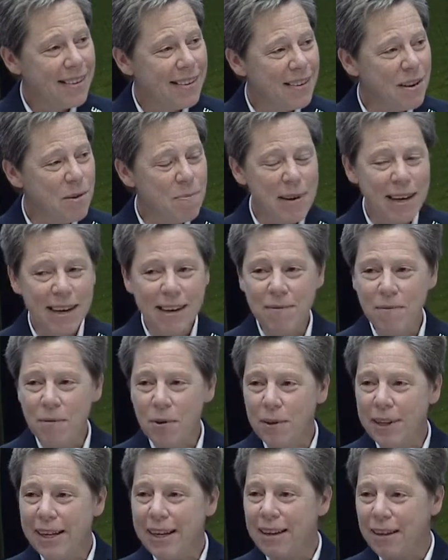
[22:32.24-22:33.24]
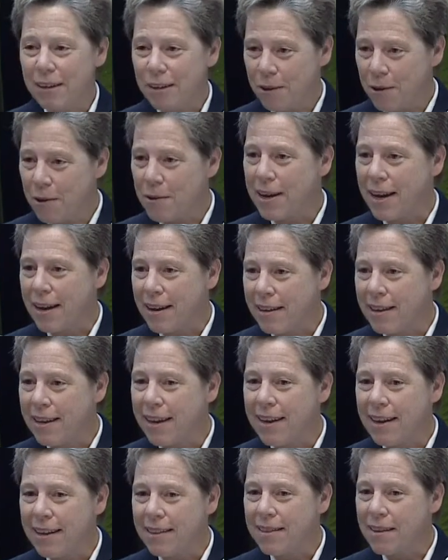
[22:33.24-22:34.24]
to being fully included
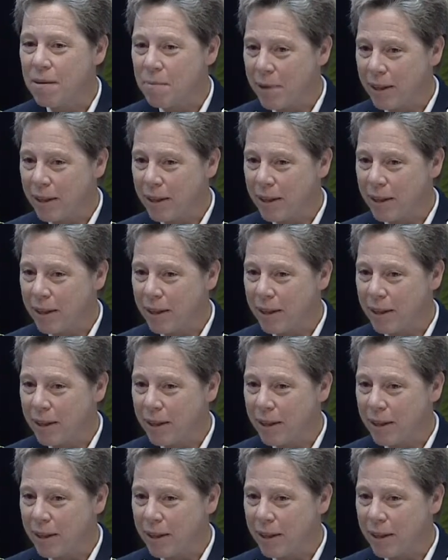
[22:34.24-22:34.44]
in the